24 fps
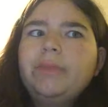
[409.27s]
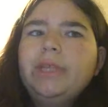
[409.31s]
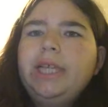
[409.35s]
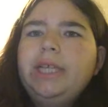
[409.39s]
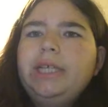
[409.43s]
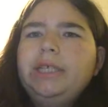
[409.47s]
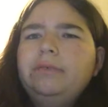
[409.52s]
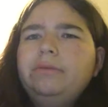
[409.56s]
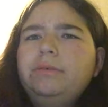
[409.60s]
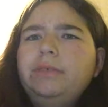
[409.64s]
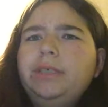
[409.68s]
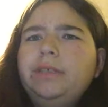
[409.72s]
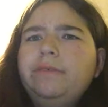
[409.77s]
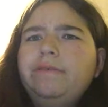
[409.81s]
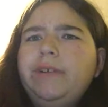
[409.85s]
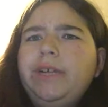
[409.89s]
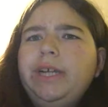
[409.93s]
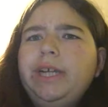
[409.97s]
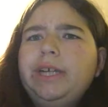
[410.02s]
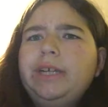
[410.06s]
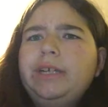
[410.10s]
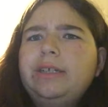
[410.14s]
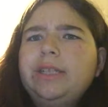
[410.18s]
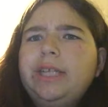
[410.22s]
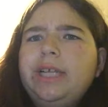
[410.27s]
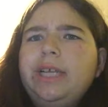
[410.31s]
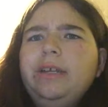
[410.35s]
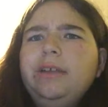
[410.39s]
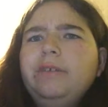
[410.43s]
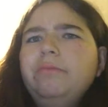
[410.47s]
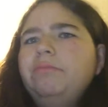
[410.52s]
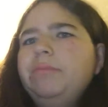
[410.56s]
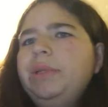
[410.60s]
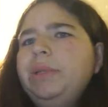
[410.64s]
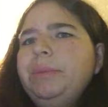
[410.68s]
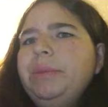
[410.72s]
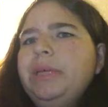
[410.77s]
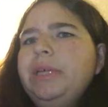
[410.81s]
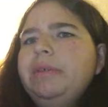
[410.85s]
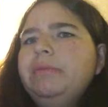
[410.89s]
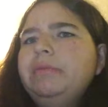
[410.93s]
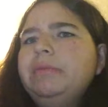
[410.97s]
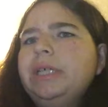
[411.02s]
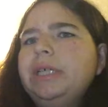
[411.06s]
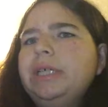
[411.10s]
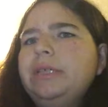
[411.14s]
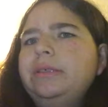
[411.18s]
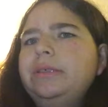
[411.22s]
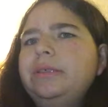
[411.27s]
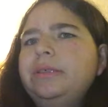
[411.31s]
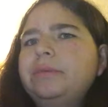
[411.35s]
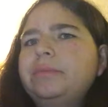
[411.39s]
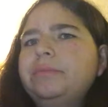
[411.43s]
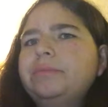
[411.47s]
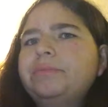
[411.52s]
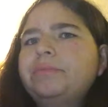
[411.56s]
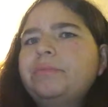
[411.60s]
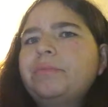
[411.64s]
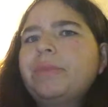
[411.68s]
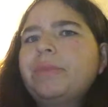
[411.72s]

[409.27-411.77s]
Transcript: I guess we're gonna find out later, maybe? I don't know.